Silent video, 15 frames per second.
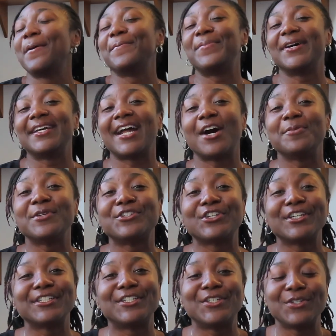But I'll be
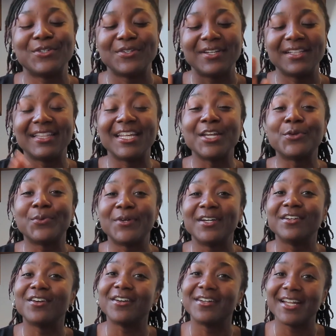sure to link
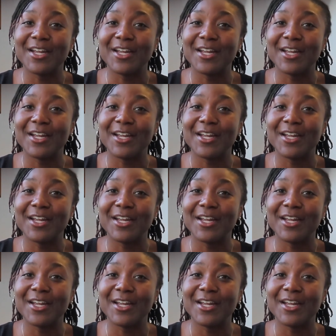one on